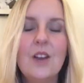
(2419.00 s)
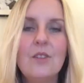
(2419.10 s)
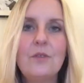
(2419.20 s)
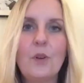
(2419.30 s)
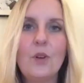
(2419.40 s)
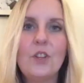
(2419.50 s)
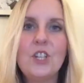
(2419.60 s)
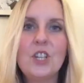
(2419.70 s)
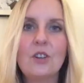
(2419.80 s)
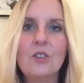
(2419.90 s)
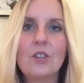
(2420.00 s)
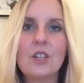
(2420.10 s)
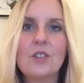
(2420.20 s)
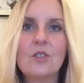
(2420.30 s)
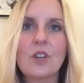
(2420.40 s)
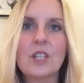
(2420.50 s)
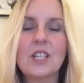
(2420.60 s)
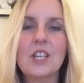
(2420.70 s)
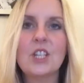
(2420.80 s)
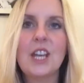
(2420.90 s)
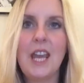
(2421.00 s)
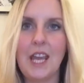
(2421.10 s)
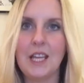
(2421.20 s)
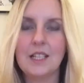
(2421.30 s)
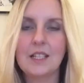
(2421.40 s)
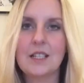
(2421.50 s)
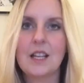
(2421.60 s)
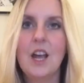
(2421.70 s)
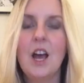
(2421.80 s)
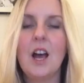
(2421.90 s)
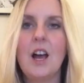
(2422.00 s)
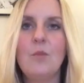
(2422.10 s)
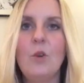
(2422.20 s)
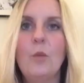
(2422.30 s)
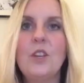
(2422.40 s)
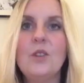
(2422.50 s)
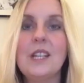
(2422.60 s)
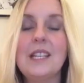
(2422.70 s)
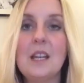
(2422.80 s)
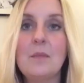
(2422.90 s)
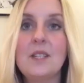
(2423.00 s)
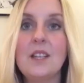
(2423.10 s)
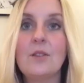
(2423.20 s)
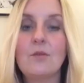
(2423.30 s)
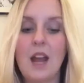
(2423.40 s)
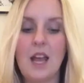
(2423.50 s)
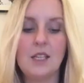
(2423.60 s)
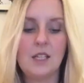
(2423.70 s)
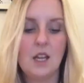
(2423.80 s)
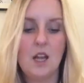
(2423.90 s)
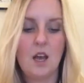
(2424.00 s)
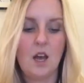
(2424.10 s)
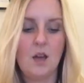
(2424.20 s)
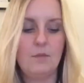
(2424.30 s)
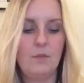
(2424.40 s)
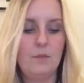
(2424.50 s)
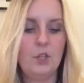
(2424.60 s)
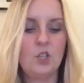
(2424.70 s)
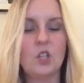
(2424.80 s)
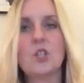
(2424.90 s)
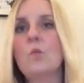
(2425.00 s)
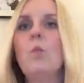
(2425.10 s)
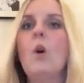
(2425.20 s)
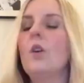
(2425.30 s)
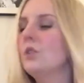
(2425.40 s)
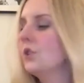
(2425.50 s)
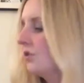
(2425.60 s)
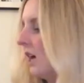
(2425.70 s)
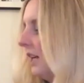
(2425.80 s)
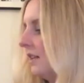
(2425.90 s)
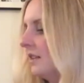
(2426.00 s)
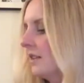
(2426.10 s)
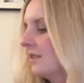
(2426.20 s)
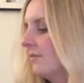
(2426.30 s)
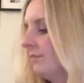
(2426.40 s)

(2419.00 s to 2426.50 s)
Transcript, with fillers: For the children's cross-stitch kits, um, we'll be using DMC thread um, but just one strand.